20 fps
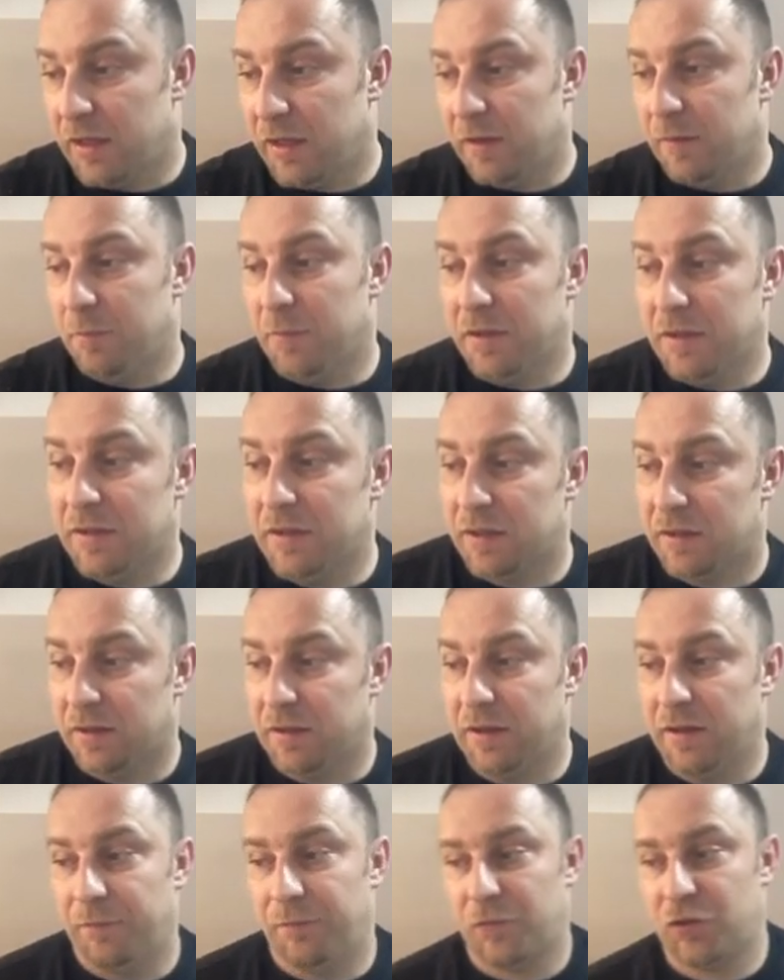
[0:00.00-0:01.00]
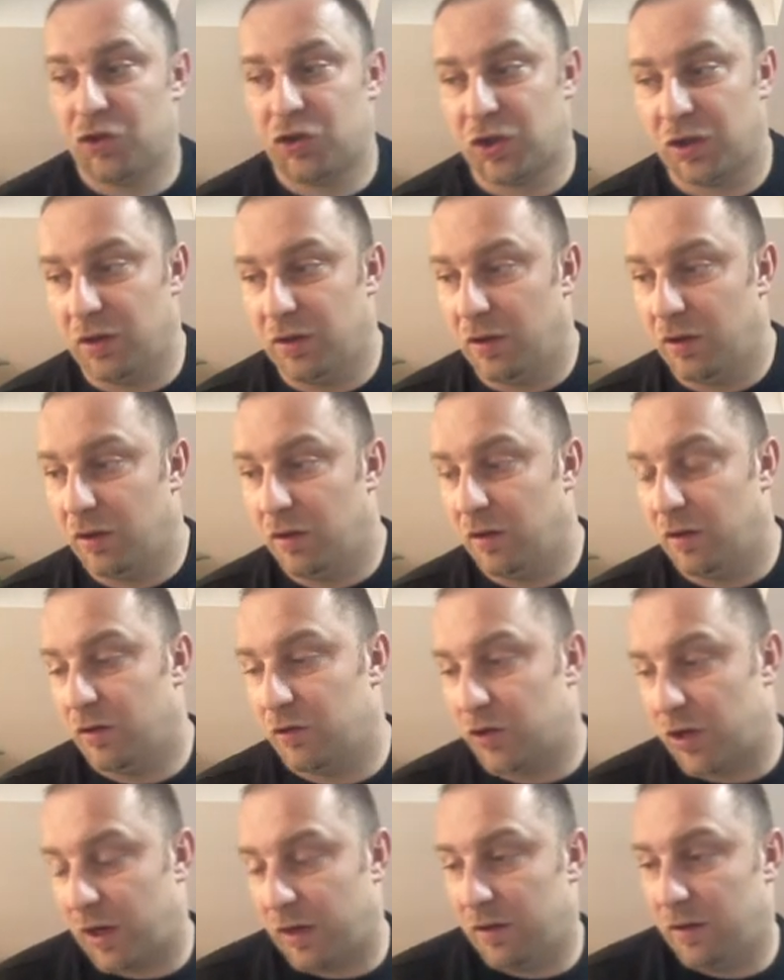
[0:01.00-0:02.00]
immediately ch uh,
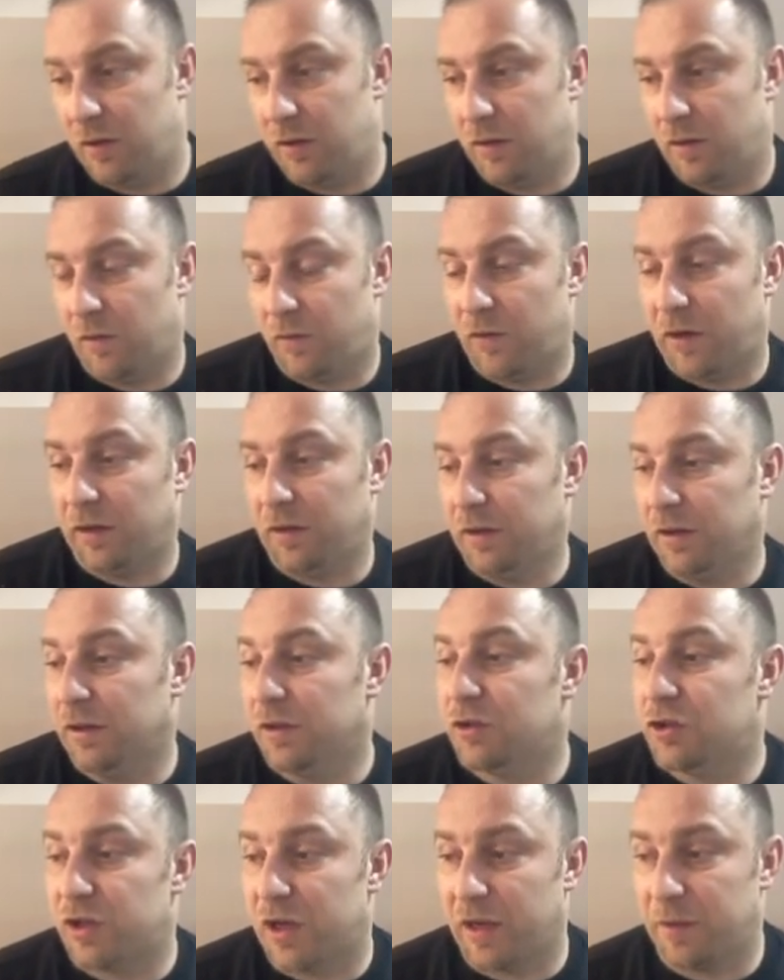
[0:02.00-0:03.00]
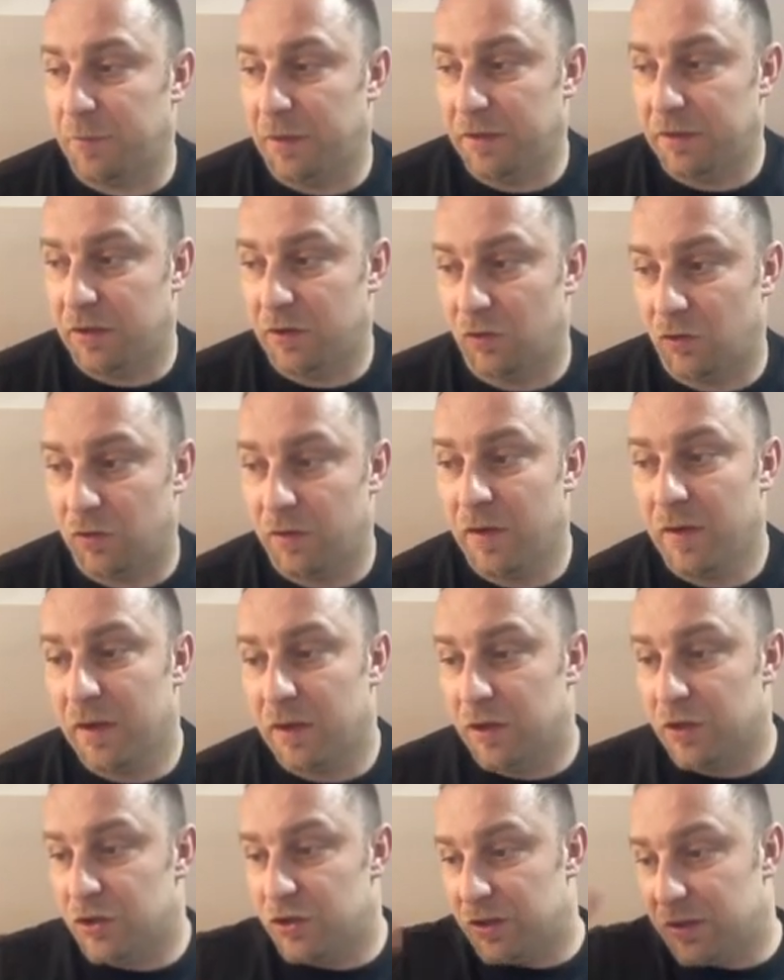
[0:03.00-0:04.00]
ch uh, threatening a checkmate here on
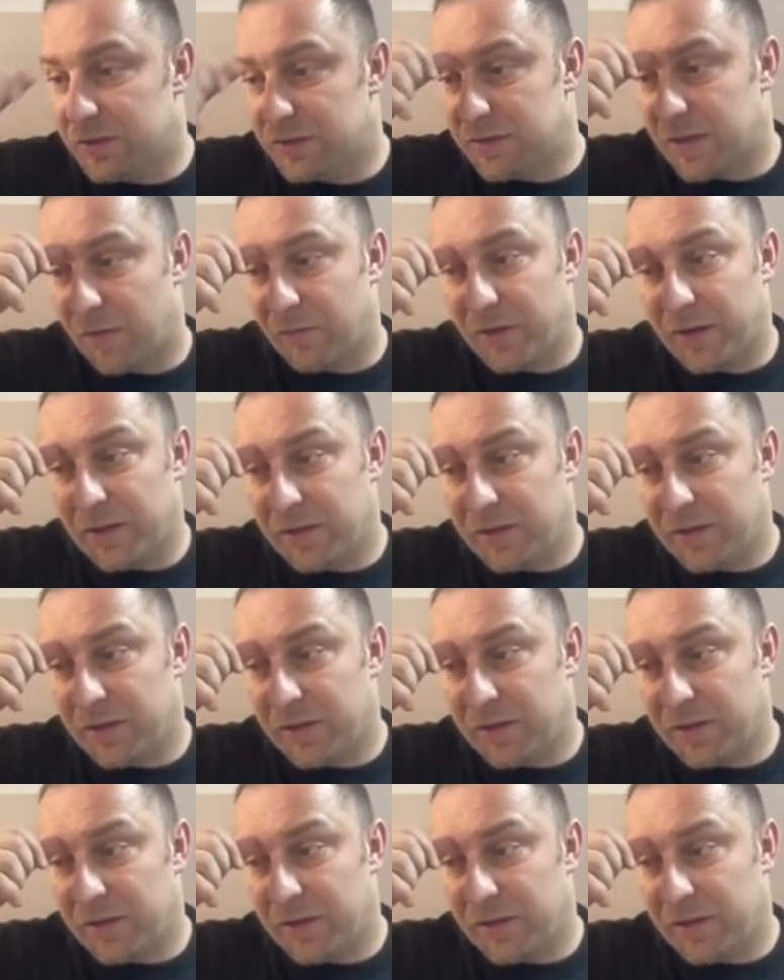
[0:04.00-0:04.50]
g seven.